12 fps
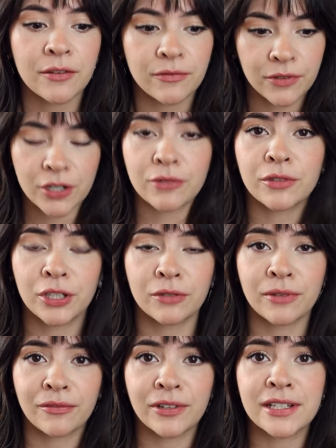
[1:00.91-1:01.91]
For your
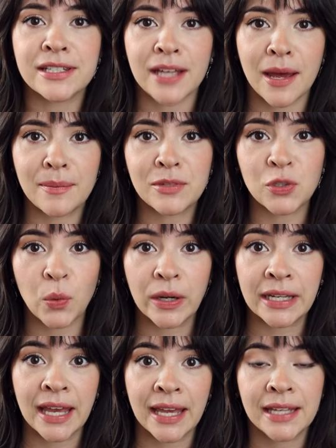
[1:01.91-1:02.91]
reference, I'm
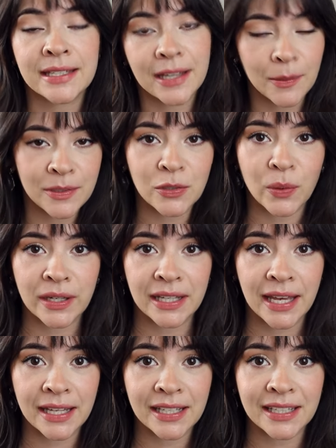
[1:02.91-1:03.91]
28. I'll be
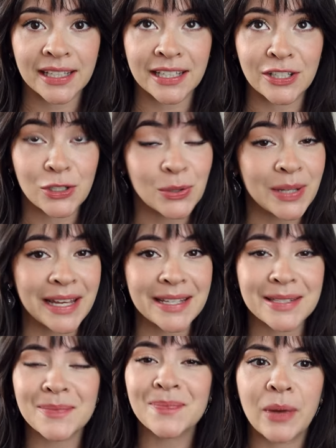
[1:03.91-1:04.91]
28 in 2
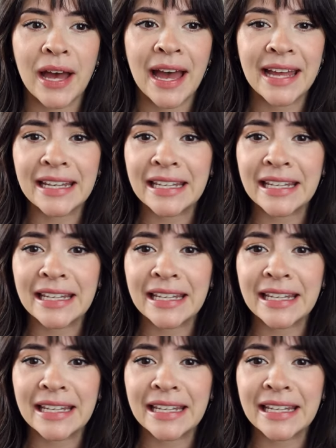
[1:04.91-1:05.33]
days. But I